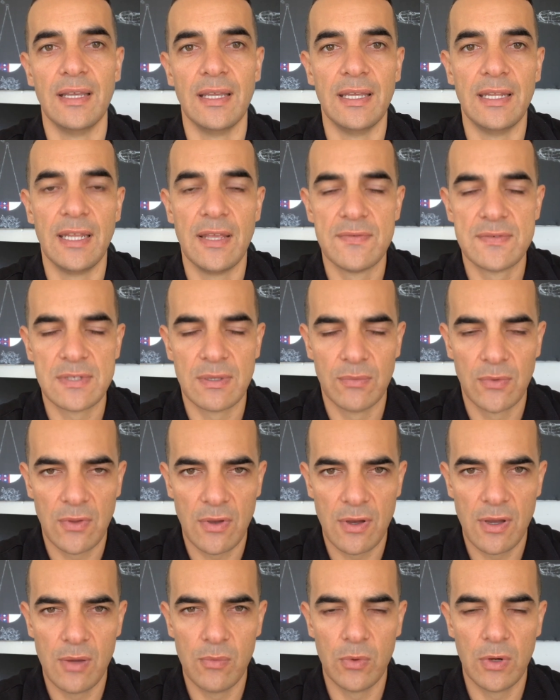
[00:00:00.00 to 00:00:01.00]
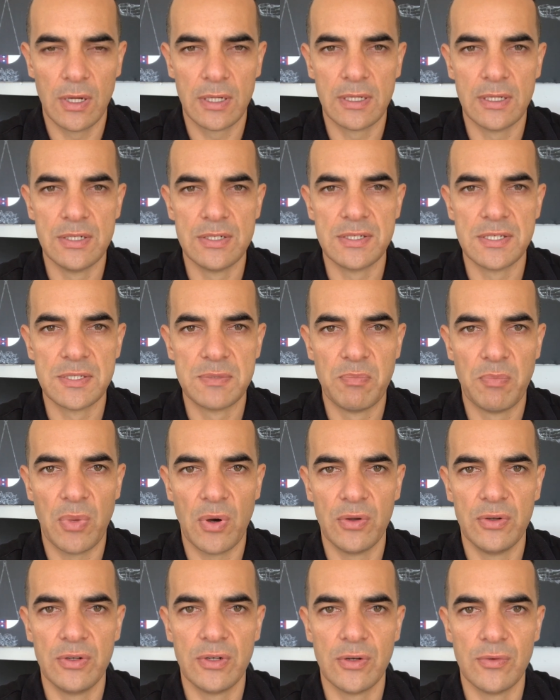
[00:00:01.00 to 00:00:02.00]
and have some time where I can just
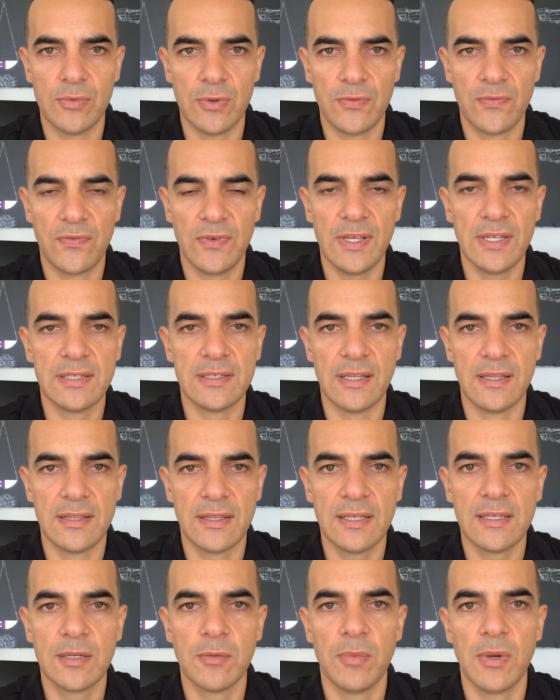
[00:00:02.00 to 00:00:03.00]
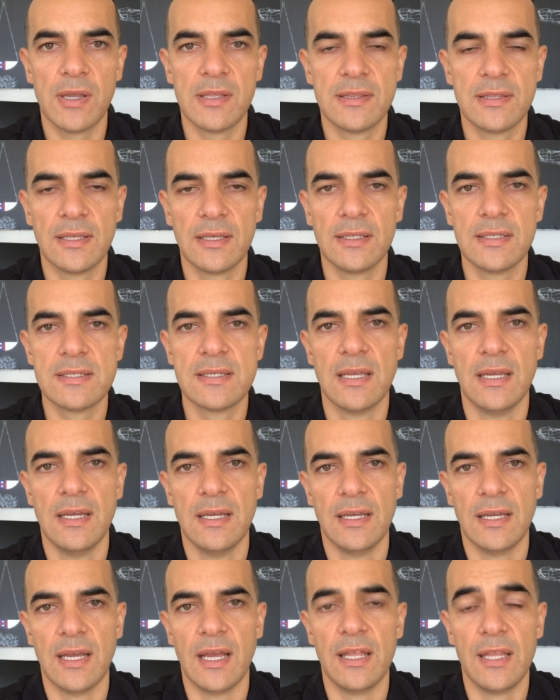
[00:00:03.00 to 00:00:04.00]
ponder and reflect and think about things.
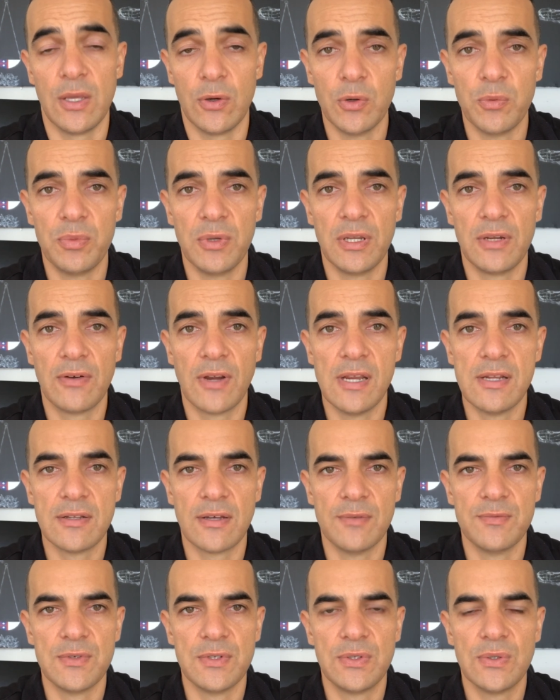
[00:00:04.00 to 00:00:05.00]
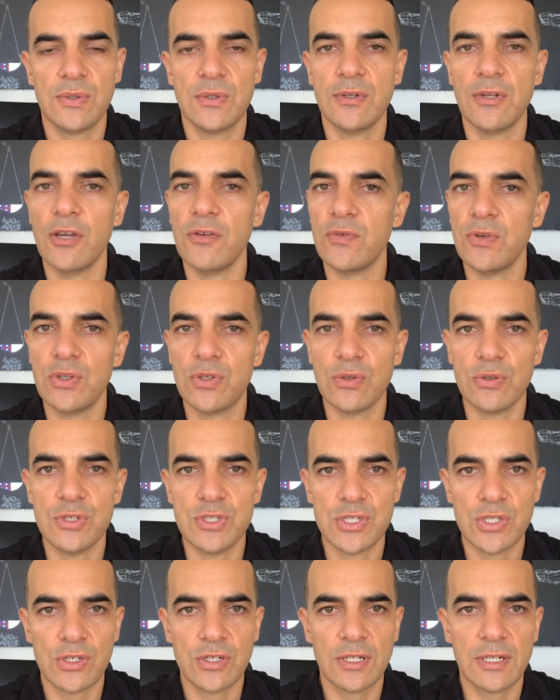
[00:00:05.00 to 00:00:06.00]
That would be a great time to do it. If you do
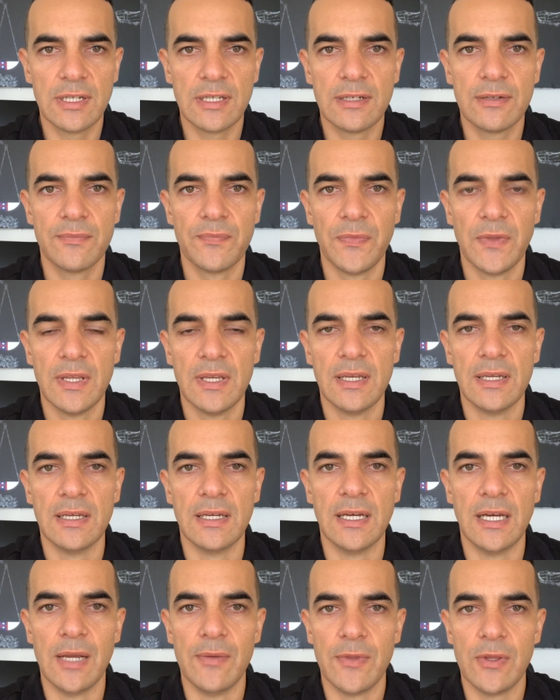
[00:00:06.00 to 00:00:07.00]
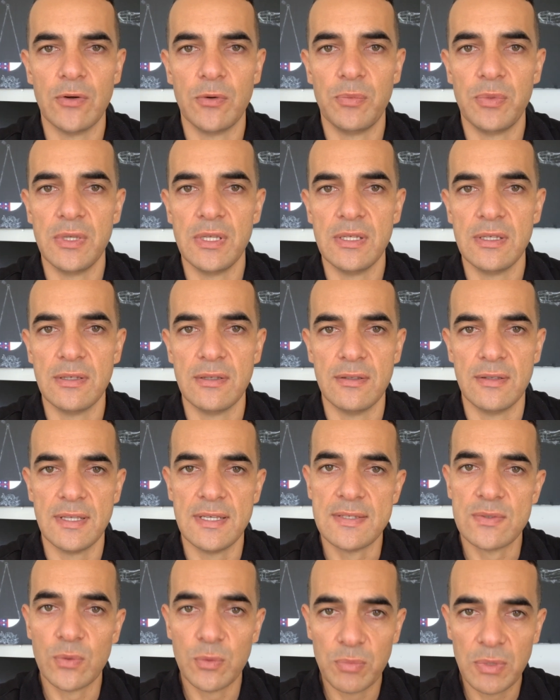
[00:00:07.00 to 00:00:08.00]
journaling,
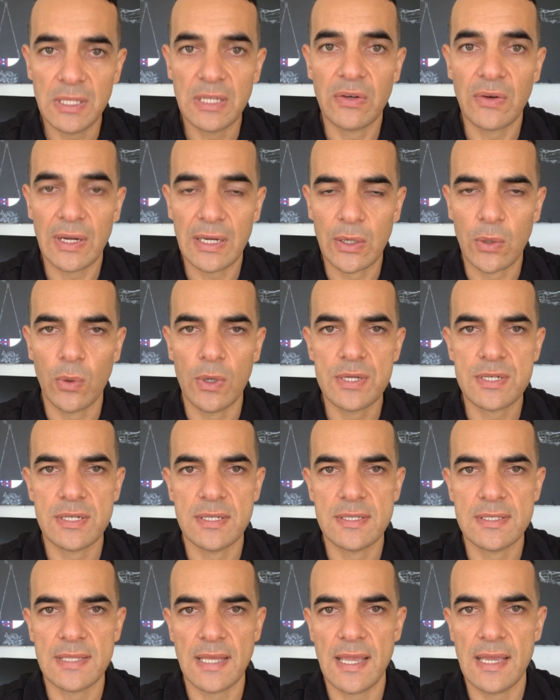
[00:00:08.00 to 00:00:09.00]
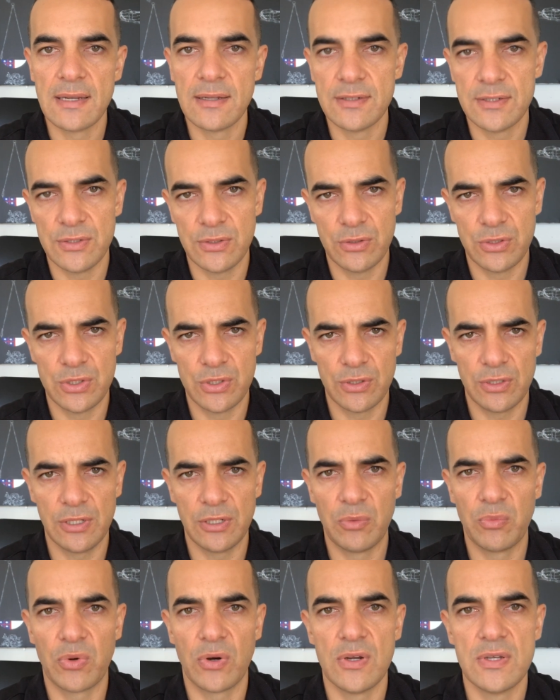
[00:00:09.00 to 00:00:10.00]
these would be great questions to add into your
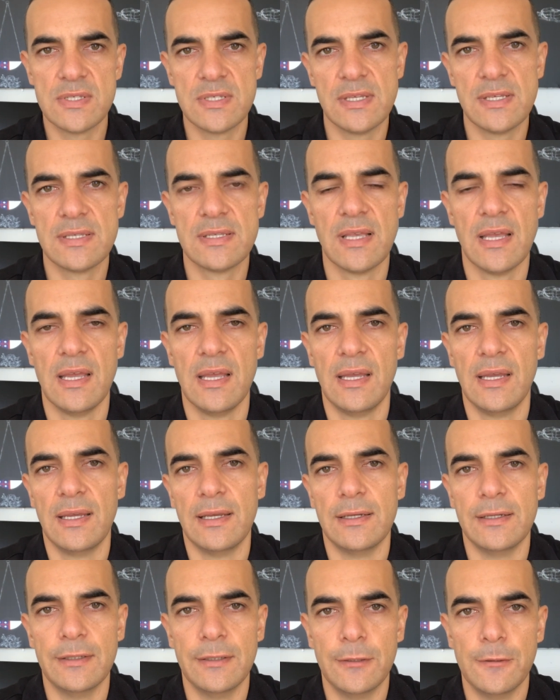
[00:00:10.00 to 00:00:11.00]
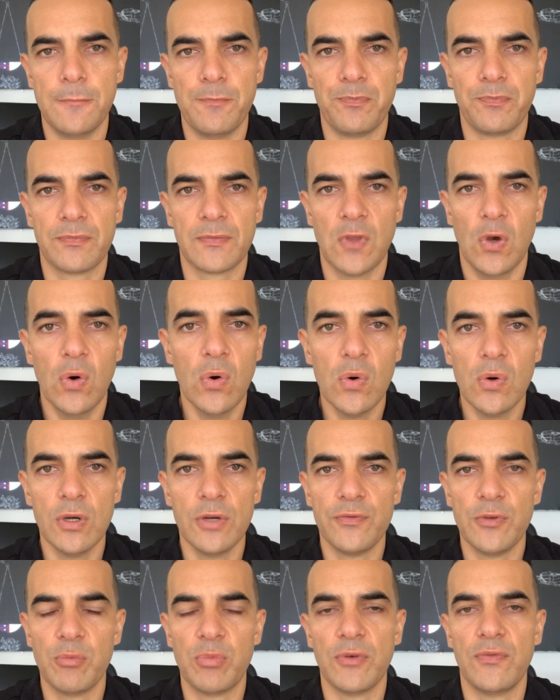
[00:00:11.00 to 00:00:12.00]
journaling process. Or
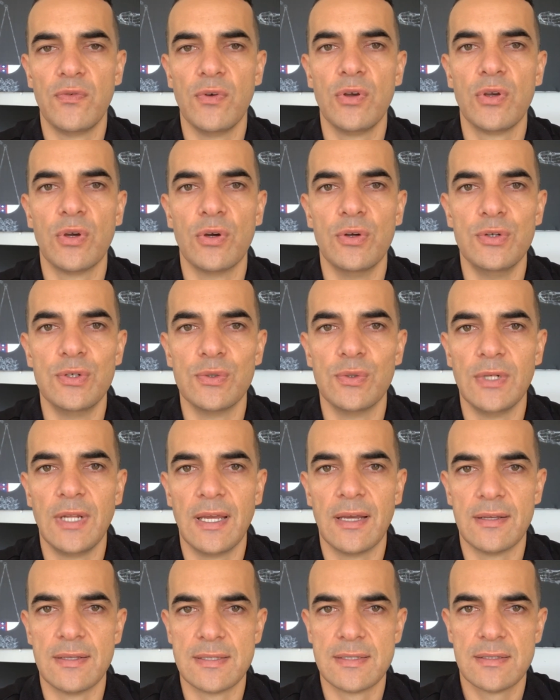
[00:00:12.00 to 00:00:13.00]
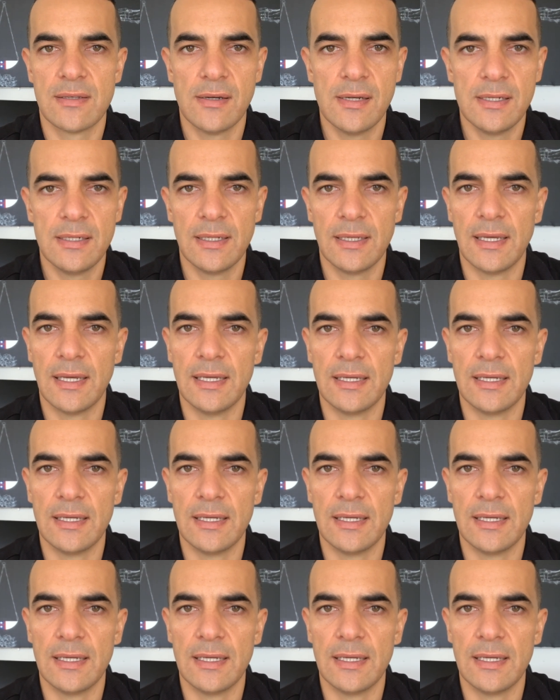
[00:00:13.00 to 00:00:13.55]
if you prefer going and doing it outside,